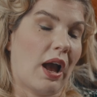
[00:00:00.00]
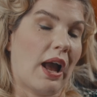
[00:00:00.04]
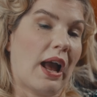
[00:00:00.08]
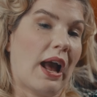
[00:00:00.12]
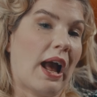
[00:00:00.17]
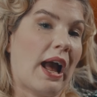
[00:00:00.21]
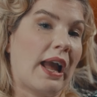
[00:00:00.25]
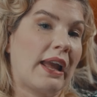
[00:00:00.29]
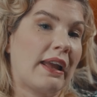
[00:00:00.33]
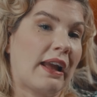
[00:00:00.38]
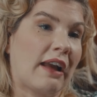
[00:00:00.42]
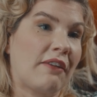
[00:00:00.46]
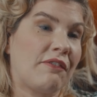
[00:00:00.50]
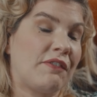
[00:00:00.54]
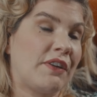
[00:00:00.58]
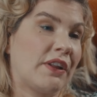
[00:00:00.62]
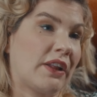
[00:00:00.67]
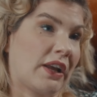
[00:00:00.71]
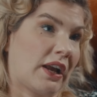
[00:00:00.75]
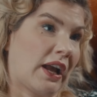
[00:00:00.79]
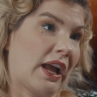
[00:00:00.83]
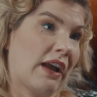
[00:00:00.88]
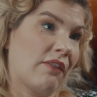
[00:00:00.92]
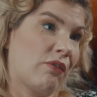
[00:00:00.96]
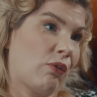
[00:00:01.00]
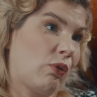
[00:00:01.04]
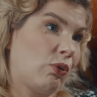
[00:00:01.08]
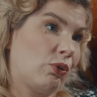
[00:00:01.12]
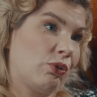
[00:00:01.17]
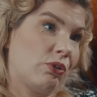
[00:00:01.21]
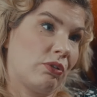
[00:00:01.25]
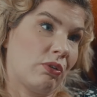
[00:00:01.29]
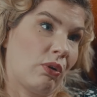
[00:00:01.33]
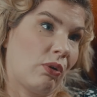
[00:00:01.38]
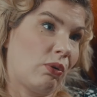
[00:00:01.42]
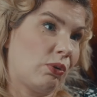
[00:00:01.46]
I feel like I have
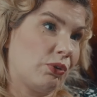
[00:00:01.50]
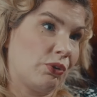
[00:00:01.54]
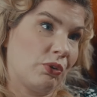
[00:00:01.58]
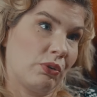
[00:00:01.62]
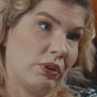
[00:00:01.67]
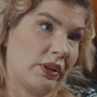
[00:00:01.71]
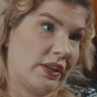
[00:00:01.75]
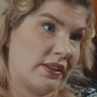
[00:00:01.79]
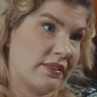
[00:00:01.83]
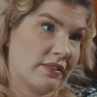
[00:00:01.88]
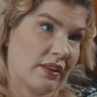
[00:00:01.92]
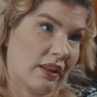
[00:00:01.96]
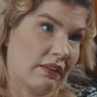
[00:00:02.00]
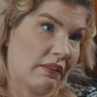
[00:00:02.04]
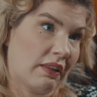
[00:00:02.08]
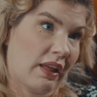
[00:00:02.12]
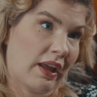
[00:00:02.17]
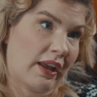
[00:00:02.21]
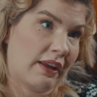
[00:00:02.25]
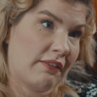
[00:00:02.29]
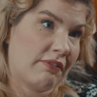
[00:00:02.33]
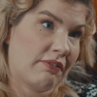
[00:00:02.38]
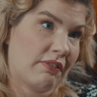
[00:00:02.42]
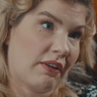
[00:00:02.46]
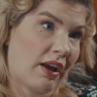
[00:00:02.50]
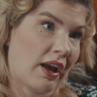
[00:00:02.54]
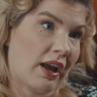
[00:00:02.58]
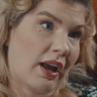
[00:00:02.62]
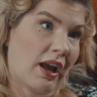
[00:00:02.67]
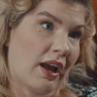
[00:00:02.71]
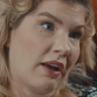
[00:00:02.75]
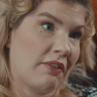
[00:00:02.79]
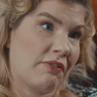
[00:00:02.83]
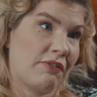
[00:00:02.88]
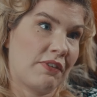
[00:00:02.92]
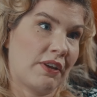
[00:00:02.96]
a whole new lease on life.
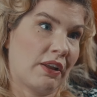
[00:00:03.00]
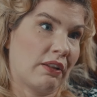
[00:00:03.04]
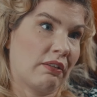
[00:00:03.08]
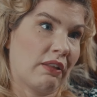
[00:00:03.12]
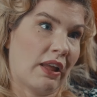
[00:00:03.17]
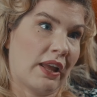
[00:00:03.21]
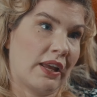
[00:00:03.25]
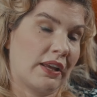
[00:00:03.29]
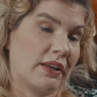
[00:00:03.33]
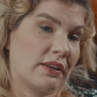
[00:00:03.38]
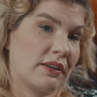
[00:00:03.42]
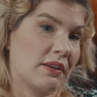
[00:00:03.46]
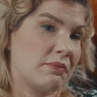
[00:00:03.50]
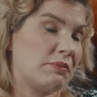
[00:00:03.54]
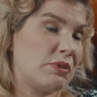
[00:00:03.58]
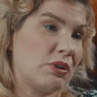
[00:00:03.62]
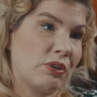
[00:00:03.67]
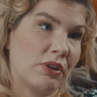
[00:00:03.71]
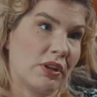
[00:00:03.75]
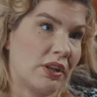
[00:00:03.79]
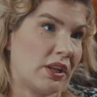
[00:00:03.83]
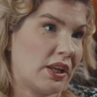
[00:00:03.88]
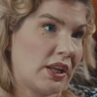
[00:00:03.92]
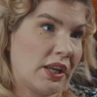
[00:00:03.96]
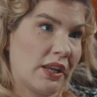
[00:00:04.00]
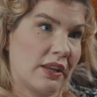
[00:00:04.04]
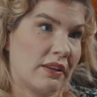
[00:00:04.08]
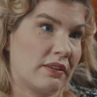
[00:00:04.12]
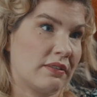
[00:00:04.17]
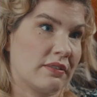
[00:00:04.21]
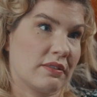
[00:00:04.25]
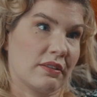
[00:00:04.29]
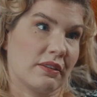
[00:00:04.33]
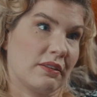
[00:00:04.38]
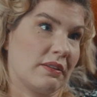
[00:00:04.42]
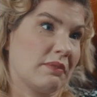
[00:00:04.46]
I feel like community
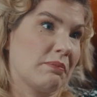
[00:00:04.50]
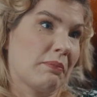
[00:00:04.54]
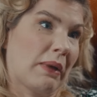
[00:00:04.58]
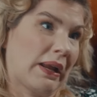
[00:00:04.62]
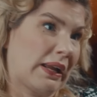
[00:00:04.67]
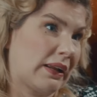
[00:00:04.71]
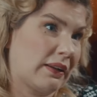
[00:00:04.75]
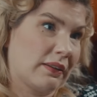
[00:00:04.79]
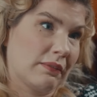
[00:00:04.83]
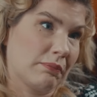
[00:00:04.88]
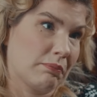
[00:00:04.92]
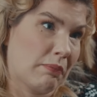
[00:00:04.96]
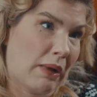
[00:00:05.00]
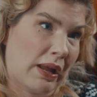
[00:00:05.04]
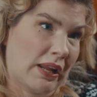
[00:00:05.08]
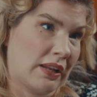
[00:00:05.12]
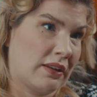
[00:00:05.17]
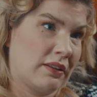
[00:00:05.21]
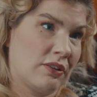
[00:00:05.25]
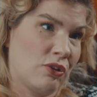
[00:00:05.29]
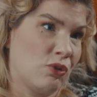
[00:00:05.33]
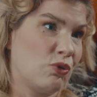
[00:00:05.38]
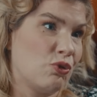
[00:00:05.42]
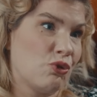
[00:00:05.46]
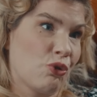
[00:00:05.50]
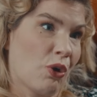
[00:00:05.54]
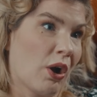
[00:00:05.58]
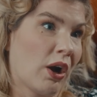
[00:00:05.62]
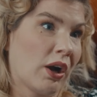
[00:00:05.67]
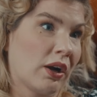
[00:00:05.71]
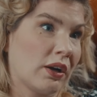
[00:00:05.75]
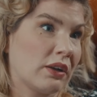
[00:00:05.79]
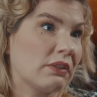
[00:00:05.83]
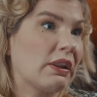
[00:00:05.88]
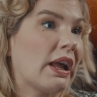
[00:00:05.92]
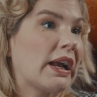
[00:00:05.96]
is my new
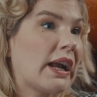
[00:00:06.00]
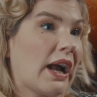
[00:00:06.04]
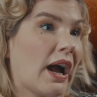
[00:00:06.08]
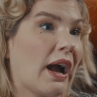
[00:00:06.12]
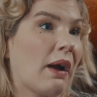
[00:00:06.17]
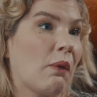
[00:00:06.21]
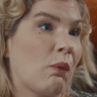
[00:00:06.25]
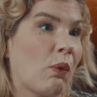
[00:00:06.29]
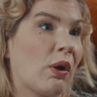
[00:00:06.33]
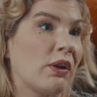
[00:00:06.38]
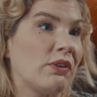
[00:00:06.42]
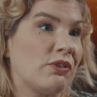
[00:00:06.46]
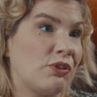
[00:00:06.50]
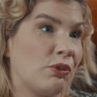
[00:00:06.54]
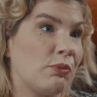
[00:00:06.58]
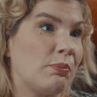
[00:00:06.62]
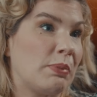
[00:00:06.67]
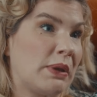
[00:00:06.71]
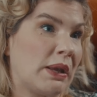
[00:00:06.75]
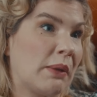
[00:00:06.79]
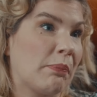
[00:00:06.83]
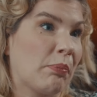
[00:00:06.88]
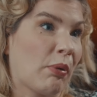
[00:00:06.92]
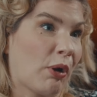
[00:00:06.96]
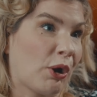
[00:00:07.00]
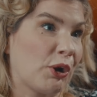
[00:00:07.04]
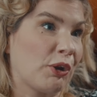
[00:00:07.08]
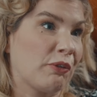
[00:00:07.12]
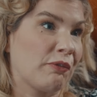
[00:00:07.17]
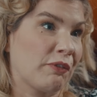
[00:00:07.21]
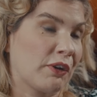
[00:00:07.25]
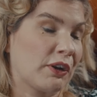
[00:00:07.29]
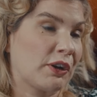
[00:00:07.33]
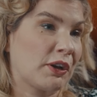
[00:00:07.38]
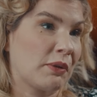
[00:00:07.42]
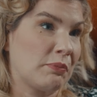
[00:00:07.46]
drug. Like, I want to be a part of
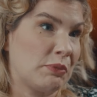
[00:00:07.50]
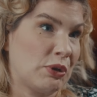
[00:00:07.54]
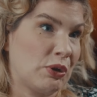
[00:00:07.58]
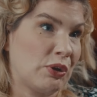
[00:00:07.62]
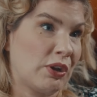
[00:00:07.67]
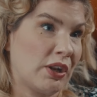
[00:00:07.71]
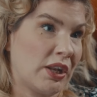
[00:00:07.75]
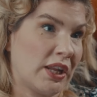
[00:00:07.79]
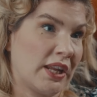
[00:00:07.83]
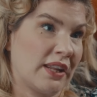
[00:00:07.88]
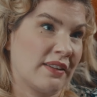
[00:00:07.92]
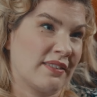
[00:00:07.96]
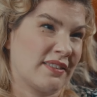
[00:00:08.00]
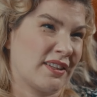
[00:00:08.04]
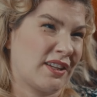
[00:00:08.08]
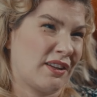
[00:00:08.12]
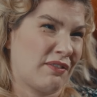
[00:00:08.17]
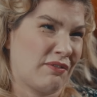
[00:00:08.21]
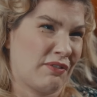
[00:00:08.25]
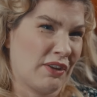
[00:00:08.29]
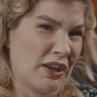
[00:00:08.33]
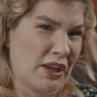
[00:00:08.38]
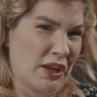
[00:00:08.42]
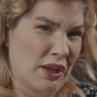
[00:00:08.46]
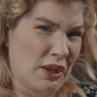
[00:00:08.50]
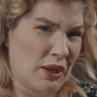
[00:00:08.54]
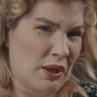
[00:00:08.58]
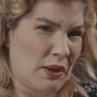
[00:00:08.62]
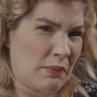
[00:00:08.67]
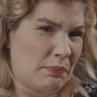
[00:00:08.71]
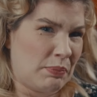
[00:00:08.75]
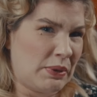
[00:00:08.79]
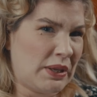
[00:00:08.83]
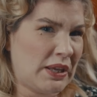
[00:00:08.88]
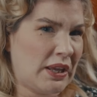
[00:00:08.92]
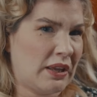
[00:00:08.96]
a community instead of
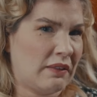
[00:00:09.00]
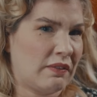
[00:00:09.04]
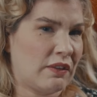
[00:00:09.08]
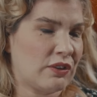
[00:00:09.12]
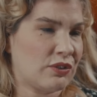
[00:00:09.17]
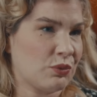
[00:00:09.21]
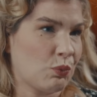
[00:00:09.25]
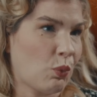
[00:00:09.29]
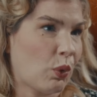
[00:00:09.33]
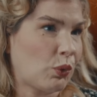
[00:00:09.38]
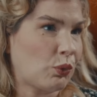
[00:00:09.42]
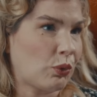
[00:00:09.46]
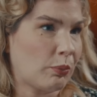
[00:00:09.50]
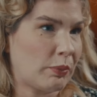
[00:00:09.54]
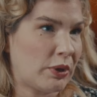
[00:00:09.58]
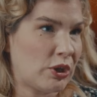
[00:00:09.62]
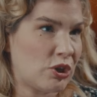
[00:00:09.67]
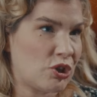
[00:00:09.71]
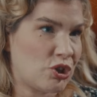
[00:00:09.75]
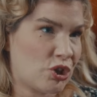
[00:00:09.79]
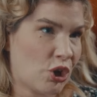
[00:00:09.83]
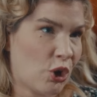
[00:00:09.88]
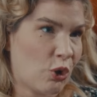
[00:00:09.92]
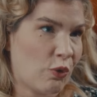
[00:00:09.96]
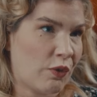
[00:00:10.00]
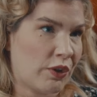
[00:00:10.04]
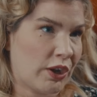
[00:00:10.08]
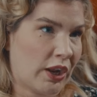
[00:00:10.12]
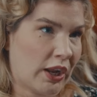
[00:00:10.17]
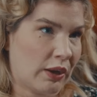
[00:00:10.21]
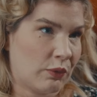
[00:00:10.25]
being this one-woman show that I